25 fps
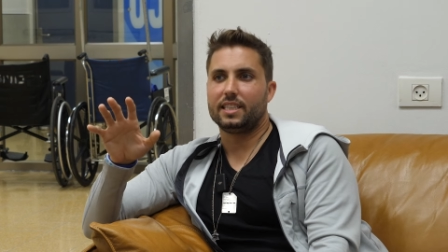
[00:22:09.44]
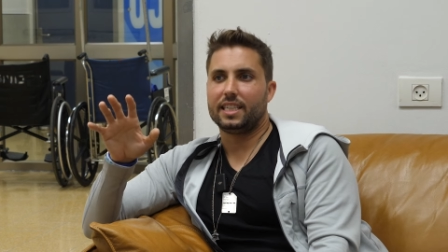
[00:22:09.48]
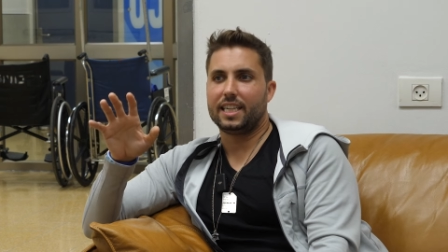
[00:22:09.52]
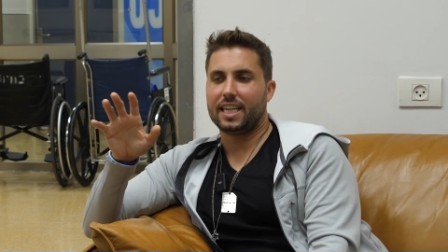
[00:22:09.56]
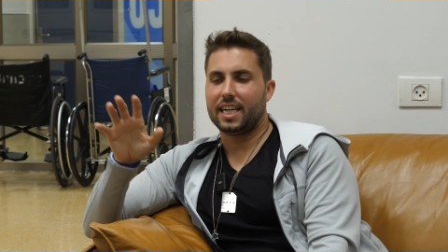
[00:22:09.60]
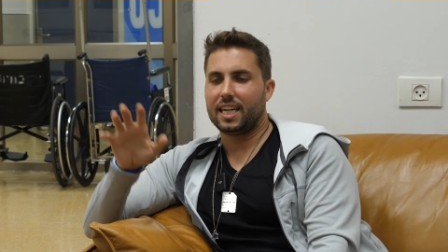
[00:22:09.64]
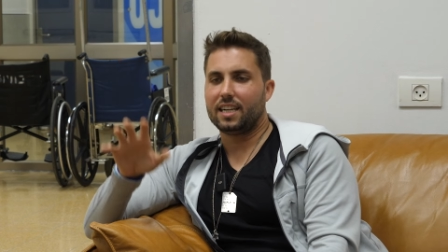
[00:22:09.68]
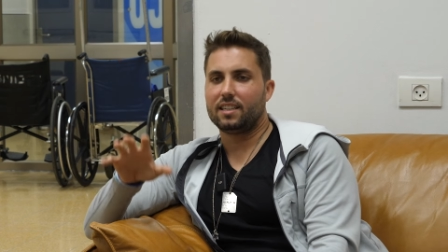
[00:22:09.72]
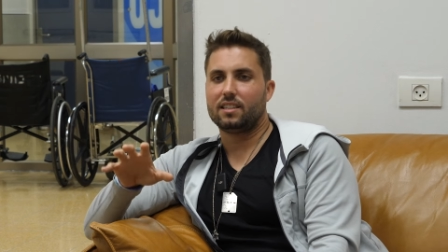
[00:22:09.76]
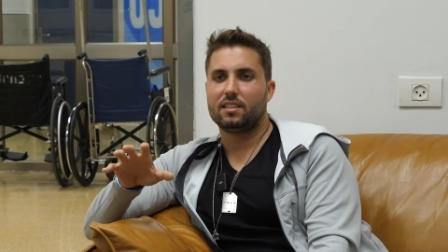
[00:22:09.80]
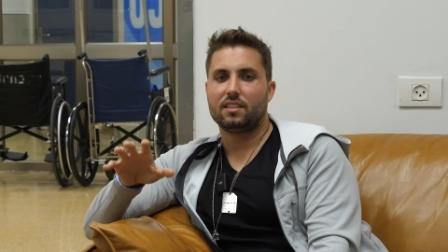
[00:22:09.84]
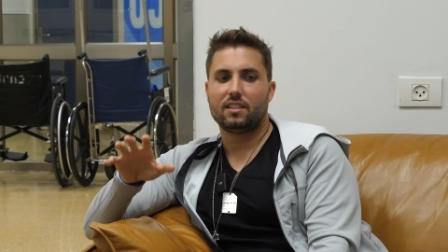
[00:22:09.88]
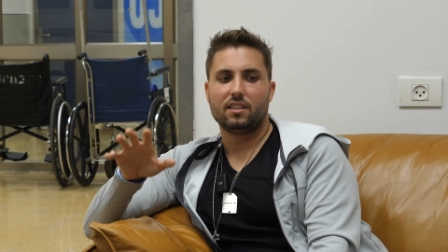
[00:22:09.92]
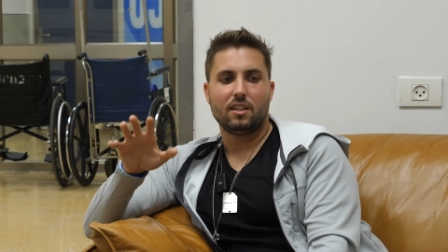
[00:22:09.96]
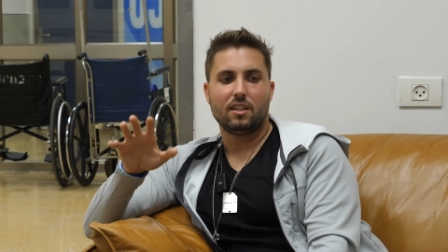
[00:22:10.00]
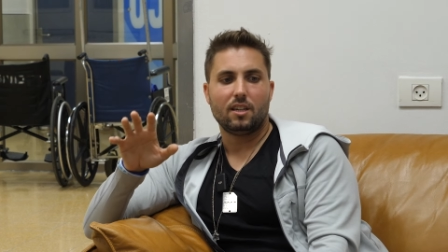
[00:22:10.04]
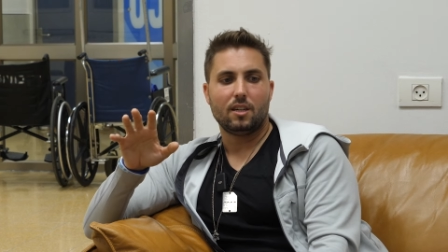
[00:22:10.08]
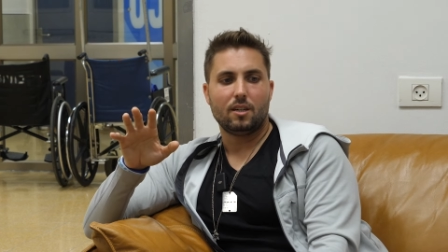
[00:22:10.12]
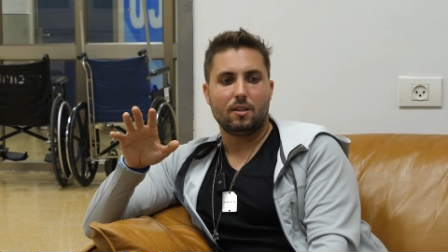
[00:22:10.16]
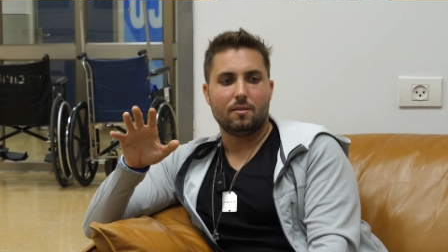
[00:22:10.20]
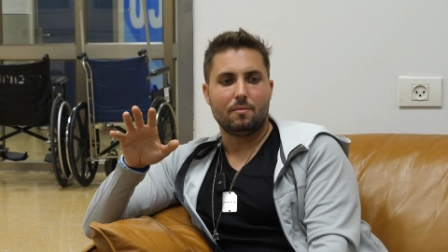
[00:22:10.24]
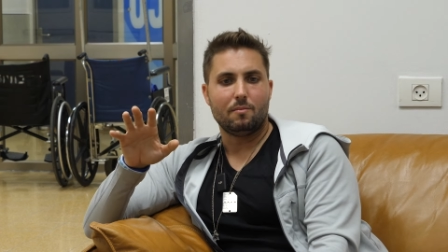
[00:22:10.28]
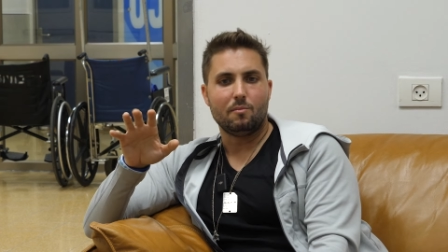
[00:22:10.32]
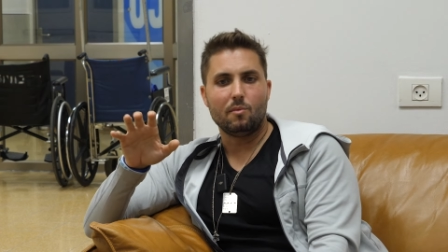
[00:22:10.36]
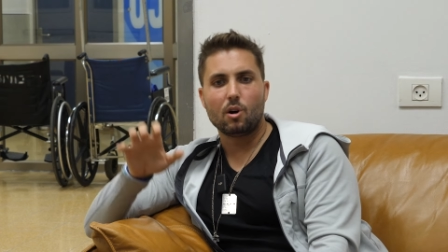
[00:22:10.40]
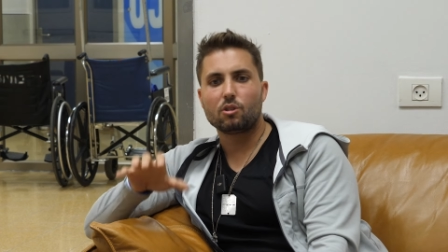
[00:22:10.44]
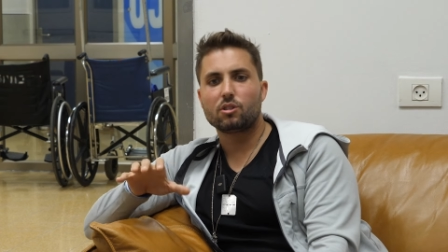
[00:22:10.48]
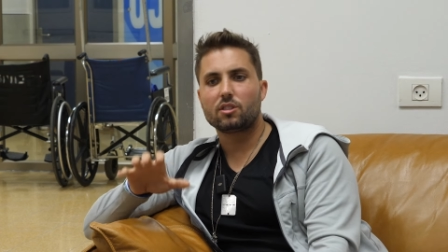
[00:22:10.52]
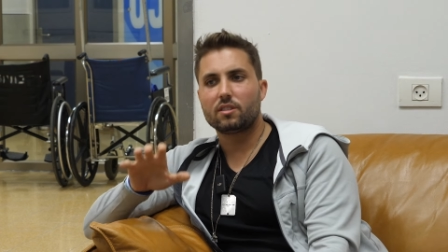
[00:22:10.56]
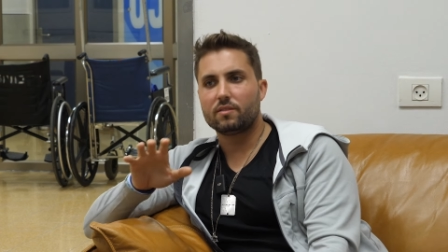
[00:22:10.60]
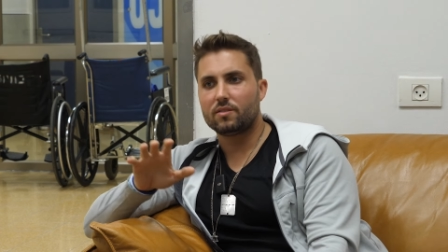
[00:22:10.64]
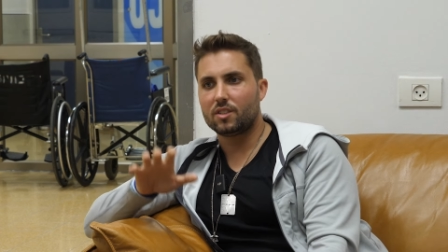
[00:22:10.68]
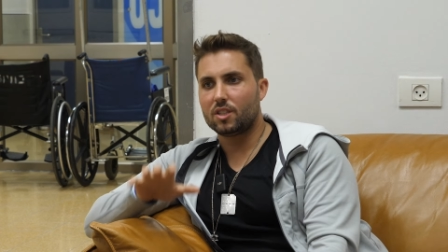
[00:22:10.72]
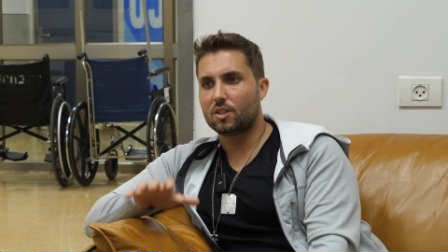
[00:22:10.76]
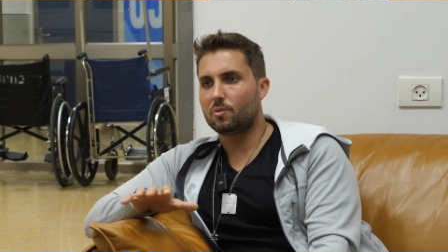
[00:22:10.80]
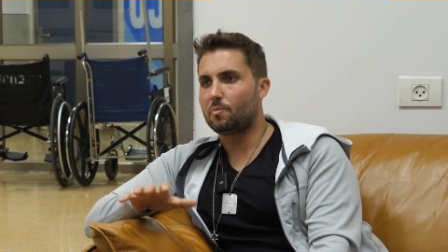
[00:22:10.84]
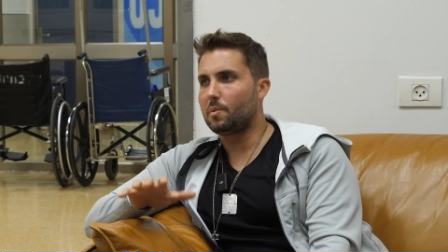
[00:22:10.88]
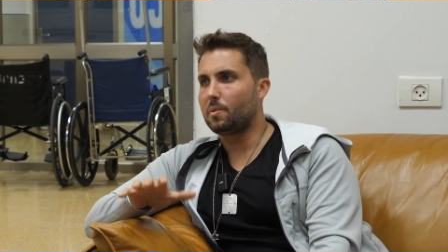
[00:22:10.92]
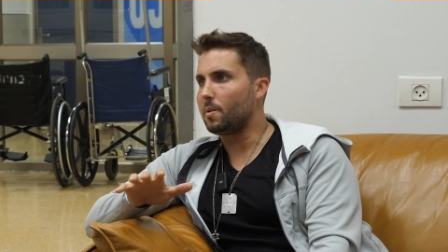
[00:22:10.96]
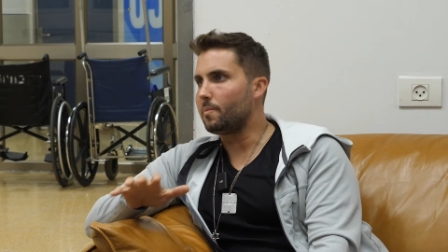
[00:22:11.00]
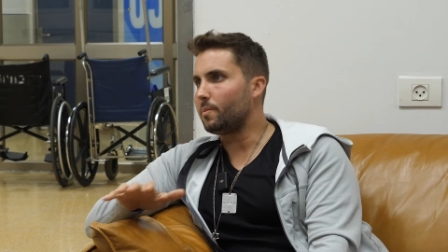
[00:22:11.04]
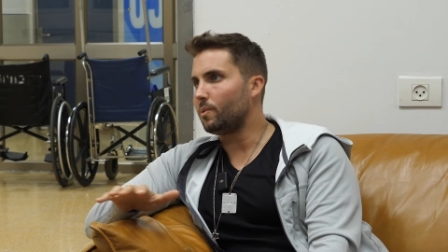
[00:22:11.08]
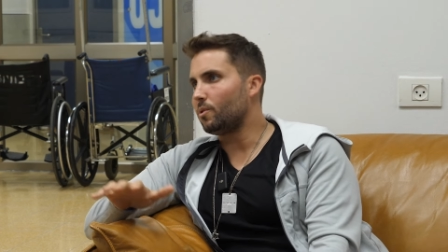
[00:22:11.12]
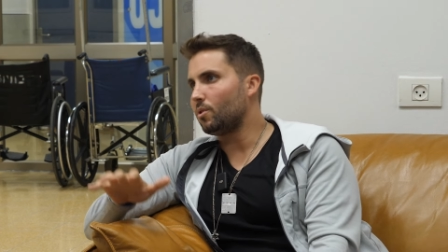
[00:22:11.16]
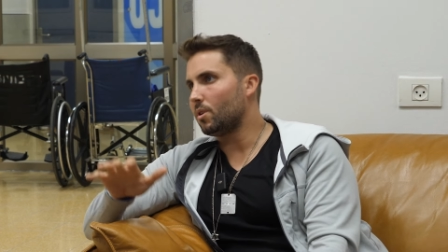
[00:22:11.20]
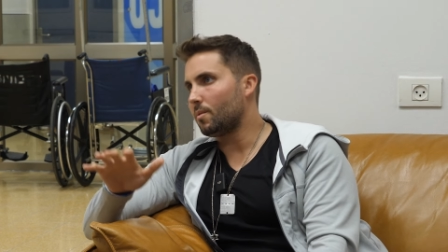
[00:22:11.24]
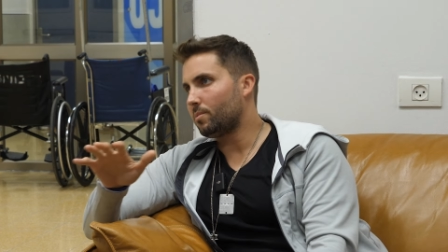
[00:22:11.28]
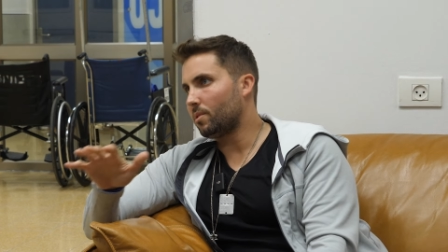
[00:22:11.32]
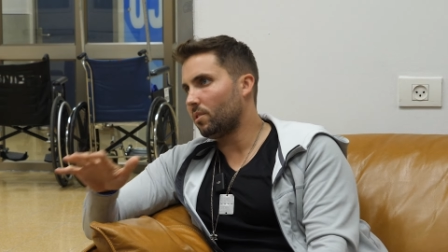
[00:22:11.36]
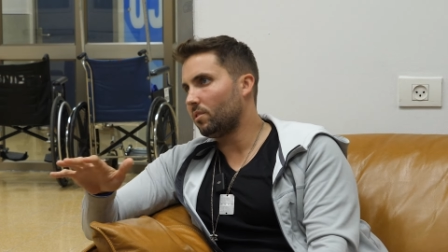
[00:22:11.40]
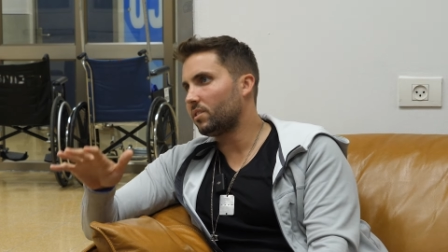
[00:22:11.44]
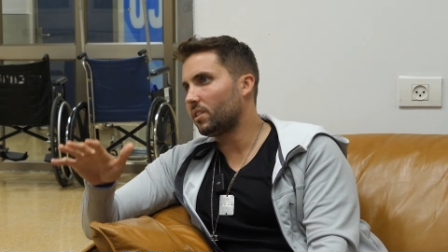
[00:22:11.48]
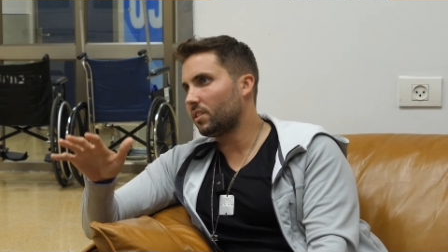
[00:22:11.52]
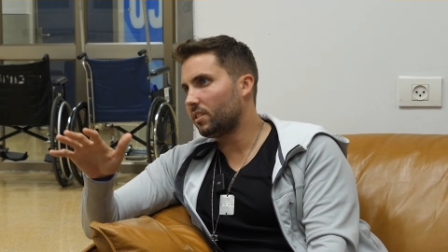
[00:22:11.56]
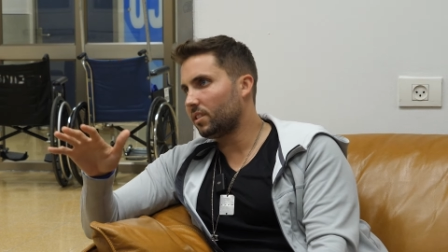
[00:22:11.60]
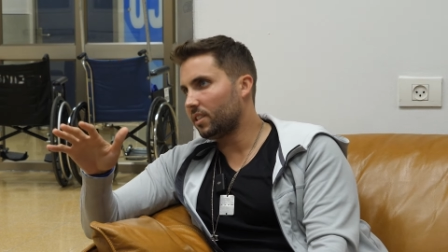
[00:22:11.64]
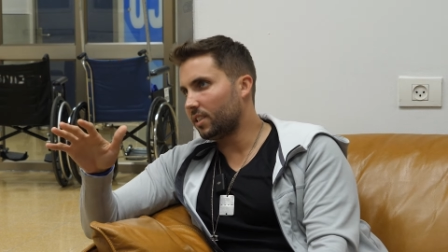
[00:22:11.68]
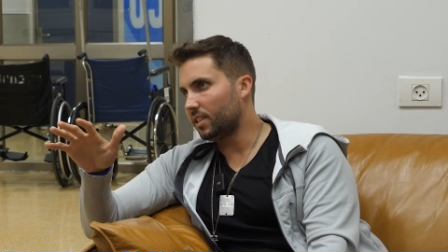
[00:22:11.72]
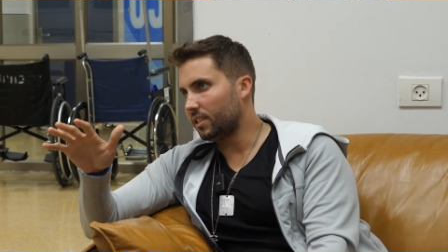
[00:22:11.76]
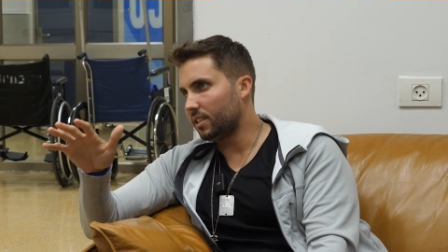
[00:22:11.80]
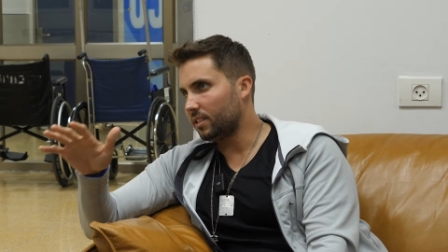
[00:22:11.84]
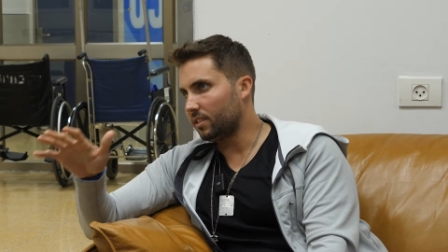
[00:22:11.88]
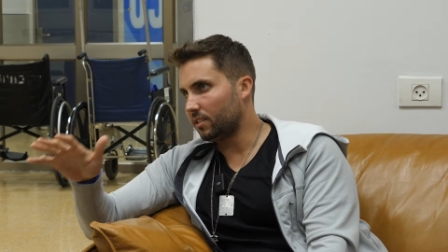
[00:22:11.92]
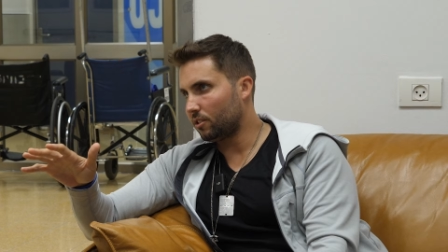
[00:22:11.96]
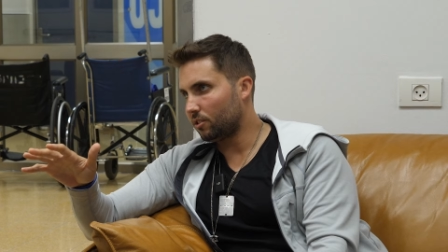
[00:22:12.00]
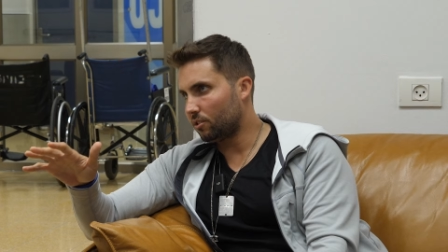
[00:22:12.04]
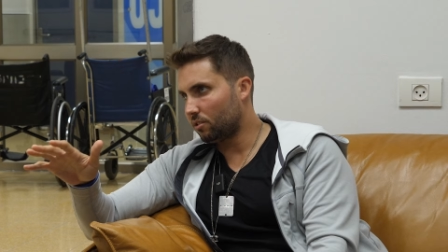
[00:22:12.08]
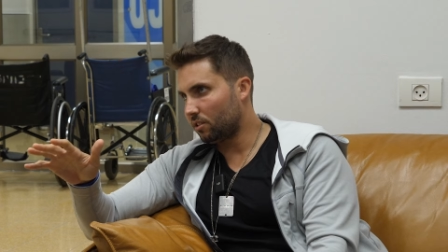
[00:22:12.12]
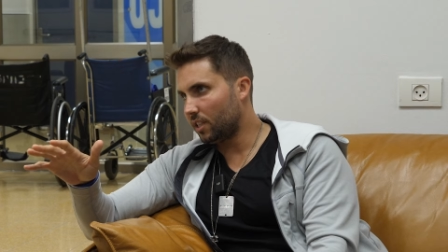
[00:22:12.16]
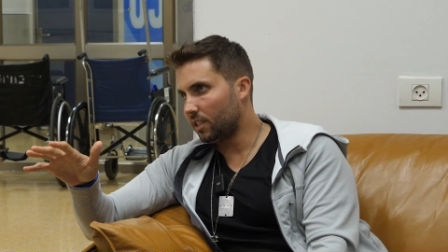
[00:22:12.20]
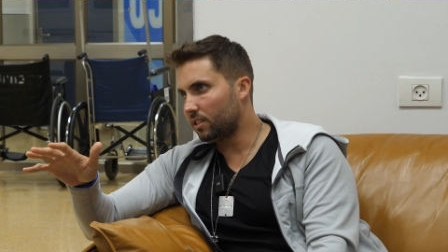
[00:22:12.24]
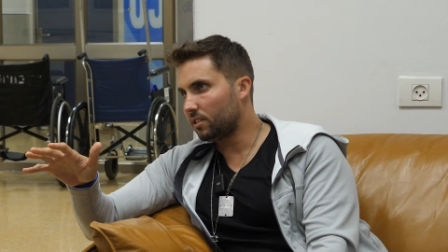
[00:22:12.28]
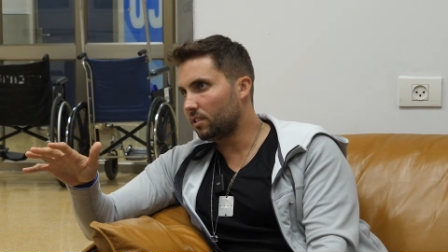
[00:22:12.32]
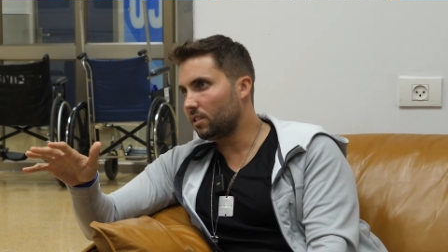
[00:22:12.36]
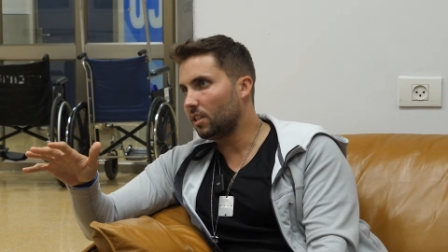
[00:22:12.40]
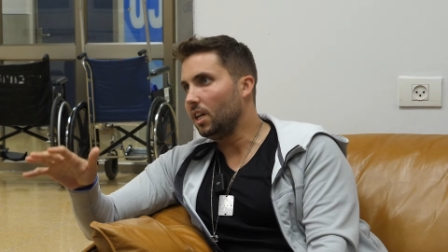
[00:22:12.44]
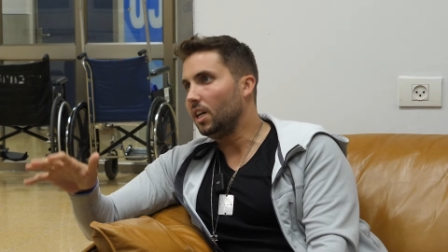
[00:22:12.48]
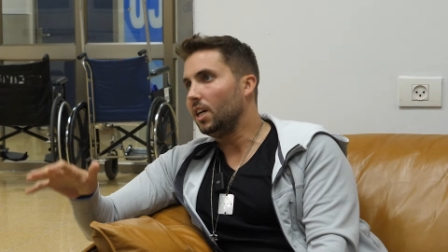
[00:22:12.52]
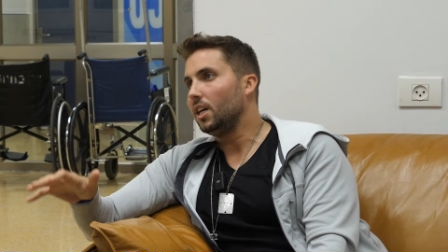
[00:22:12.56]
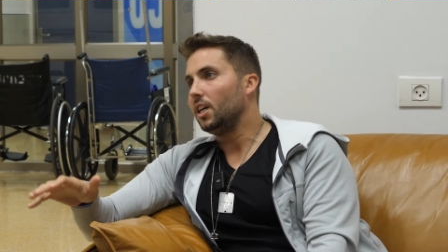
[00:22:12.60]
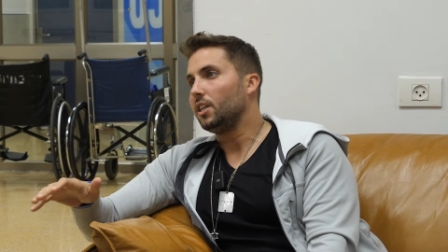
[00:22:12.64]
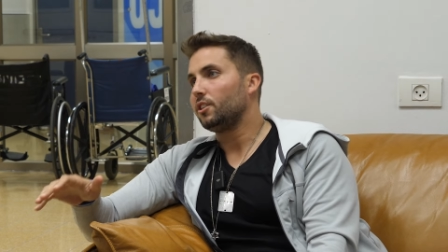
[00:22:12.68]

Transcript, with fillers: get most of these people who are protesting in the streets